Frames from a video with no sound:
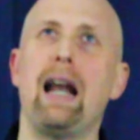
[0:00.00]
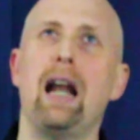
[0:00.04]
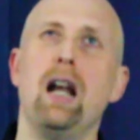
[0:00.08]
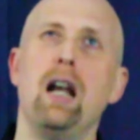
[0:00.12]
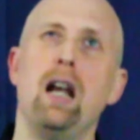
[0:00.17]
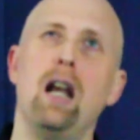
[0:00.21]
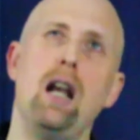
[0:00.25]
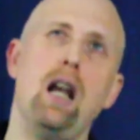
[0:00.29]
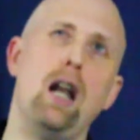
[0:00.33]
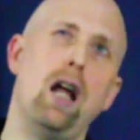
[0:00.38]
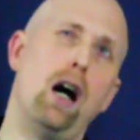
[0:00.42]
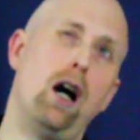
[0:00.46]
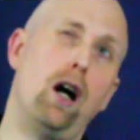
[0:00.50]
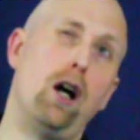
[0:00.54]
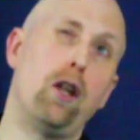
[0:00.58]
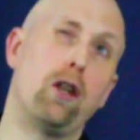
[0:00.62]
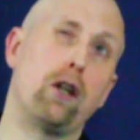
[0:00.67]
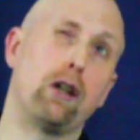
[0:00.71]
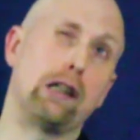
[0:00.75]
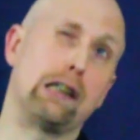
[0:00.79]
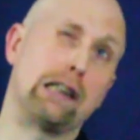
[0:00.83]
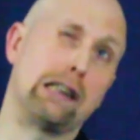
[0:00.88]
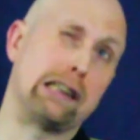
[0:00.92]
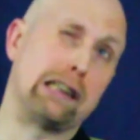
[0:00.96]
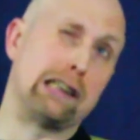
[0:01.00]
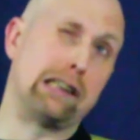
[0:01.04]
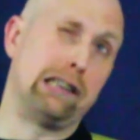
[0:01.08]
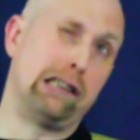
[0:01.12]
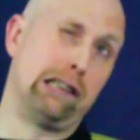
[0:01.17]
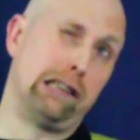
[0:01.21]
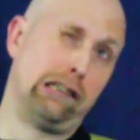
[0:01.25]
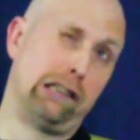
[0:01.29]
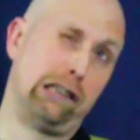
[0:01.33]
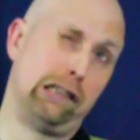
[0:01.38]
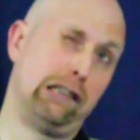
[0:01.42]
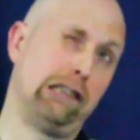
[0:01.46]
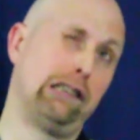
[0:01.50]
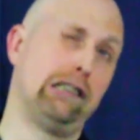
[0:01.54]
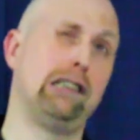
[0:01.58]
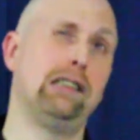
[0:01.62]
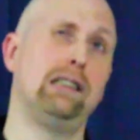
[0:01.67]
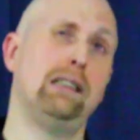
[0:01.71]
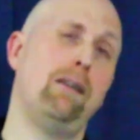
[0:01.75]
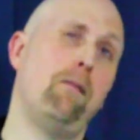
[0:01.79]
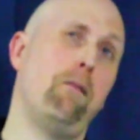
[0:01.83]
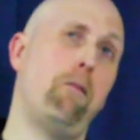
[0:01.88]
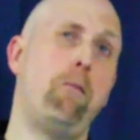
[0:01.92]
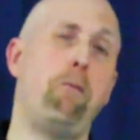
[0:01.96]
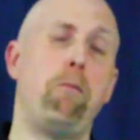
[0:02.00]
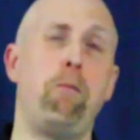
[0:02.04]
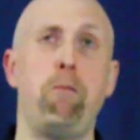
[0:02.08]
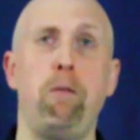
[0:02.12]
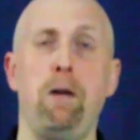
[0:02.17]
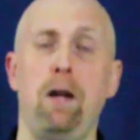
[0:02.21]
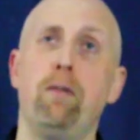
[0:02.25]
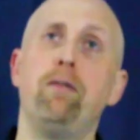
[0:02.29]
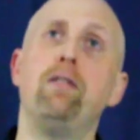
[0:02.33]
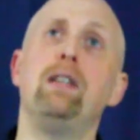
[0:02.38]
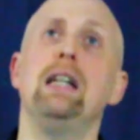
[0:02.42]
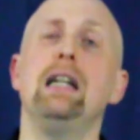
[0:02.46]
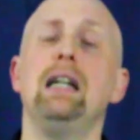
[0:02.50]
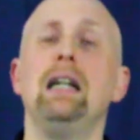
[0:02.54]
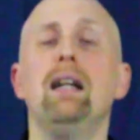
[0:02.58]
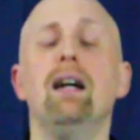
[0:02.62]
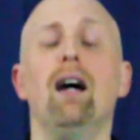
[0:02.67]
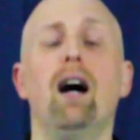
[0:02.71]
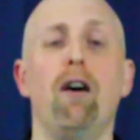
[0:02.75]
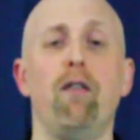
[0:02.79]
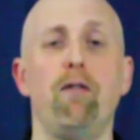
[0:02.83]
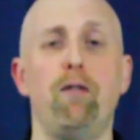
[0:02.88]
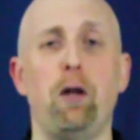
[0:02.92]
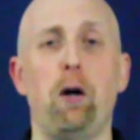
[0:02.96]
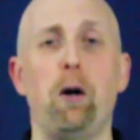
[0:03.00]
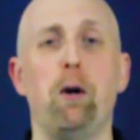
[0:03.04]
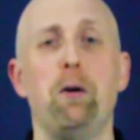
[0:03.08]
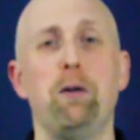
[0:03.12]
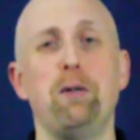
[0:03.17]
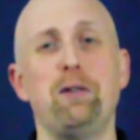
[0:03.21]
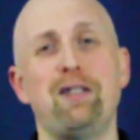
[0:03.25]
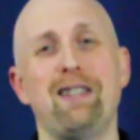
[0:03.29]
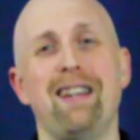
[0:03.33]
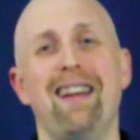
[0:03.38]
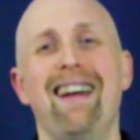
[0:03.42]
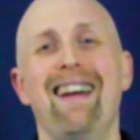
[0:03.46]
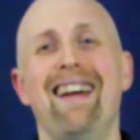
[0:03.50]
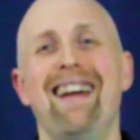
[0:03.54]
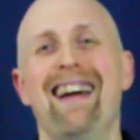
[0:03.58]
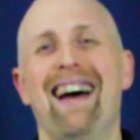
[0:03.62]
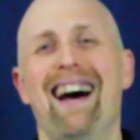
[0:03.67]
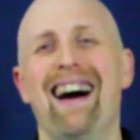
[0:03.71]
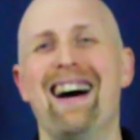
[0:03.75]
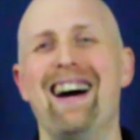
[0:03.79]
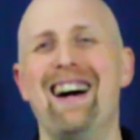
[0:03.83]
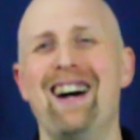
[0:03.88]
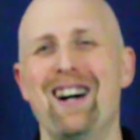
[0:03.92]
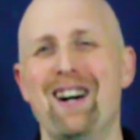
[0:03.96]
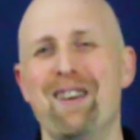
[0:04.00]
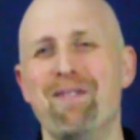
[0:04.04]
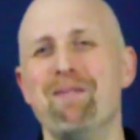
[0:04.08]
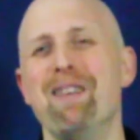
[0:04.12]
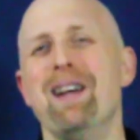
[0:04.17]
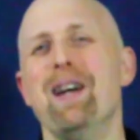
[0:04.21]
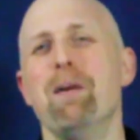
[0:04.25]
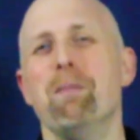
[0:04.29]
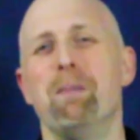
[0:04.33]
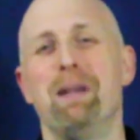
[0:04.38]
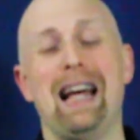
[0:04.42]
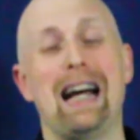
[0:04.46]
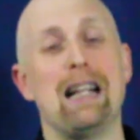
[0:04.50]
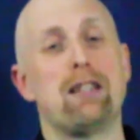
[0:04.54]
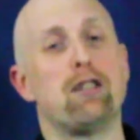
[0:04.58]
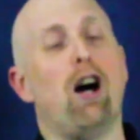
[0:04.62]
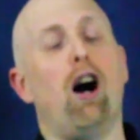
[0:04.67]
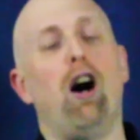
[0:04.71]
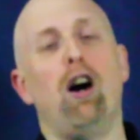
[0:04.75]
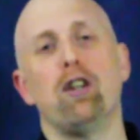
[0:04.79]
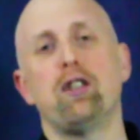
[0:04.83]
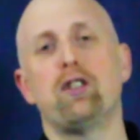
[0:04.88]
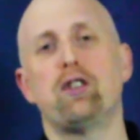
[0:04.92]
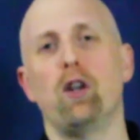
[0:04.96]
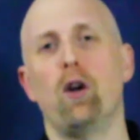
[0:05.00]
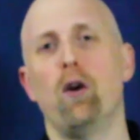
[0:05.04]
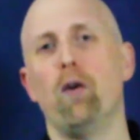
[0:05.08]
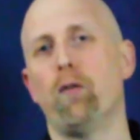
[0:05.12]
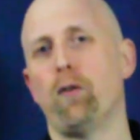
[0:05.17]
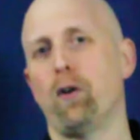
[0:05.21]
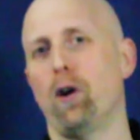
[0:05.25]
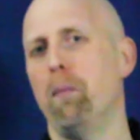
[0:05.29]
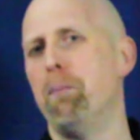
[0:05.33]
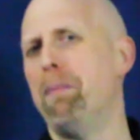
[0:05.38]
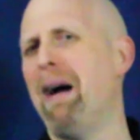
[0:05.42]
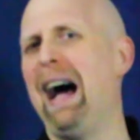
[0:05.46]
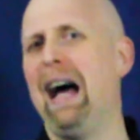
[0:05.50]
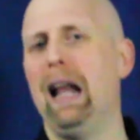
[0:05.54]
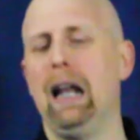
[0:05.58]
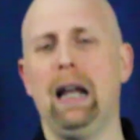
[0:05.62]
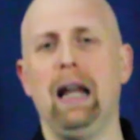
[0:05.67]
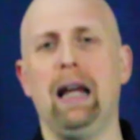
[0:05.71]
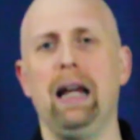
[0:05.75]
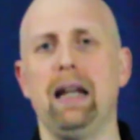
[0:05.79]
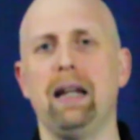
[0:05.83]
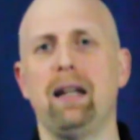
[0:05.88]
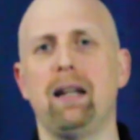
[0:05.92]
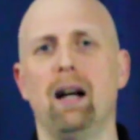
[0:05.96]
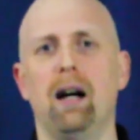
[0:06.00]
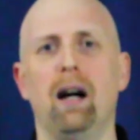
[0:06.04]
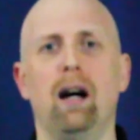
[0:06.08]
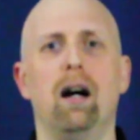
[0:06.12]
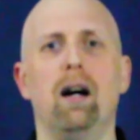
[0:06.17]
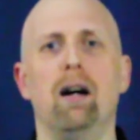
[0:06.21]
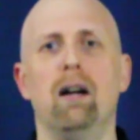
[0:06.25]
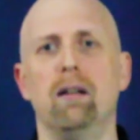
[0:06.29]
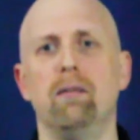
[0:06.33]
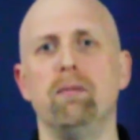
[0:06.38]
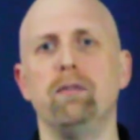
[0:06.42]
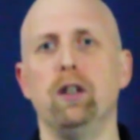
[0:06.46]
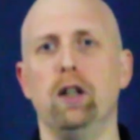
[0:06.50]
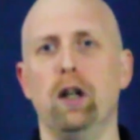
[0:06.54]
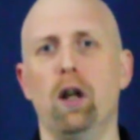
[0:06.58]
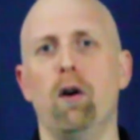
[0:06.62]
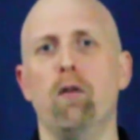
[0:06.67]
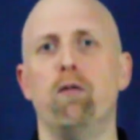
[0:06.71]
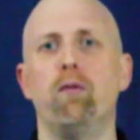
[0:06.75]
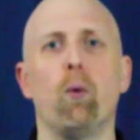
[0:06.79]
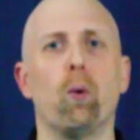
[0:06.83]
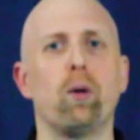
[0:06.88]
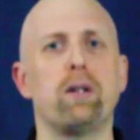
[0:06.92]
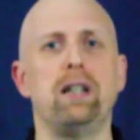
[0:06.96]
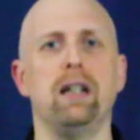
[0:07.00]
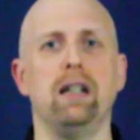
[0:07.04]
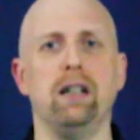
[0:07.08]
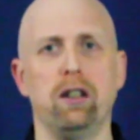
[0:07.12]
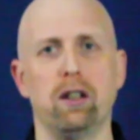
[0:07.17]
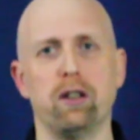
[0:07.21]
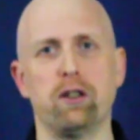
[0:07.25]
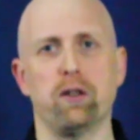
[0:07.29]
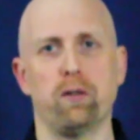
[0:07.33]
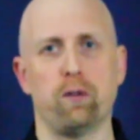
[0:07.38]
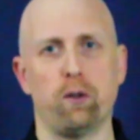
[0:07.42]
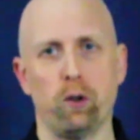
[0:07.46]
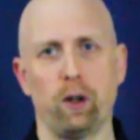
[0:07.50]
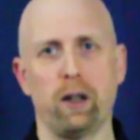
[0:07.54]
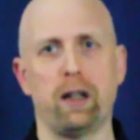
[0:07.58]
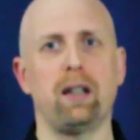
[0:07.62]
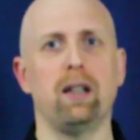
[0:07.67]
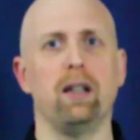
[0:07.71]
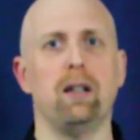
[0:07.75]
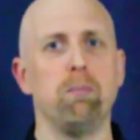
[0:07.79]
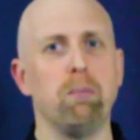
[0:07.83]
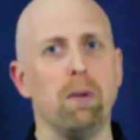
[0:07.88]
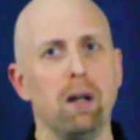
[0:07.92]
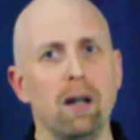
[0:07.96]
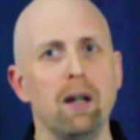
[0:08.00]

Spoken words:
another 50 of those, but that's also for about like 14 years of curriculum.